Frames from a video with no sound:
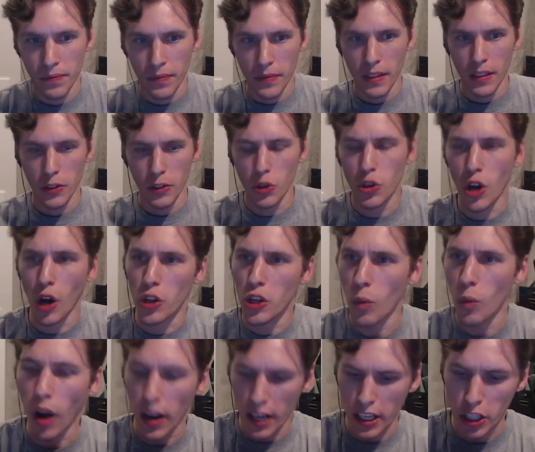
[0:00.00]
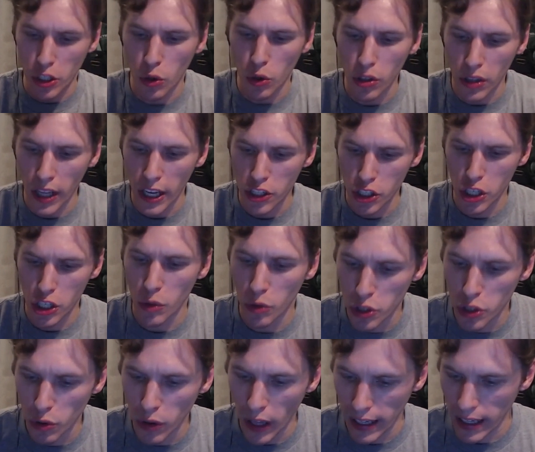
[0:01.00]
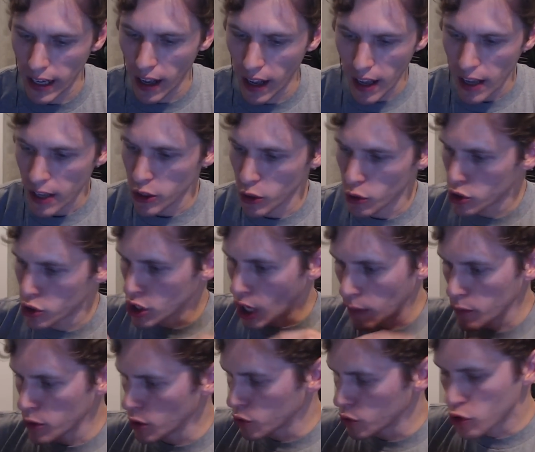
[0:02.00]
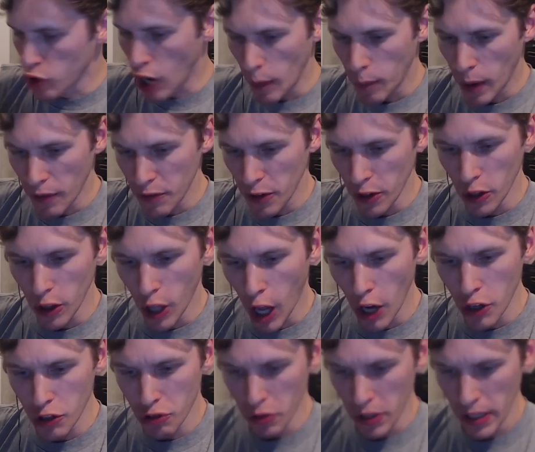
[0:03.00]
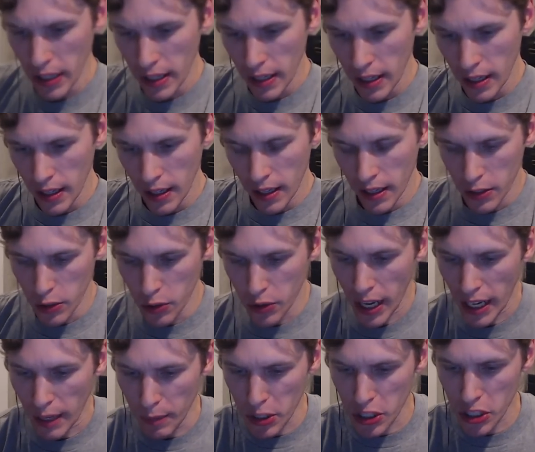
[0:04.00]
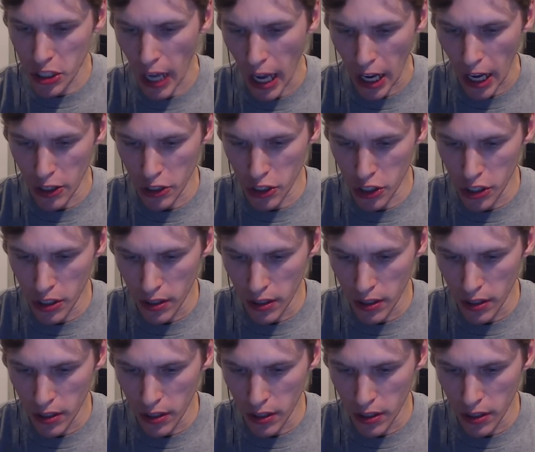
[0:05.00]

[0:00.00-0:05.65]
You go, you walk into Google HQ and you like you dump you drop off your laundry, you get a massage,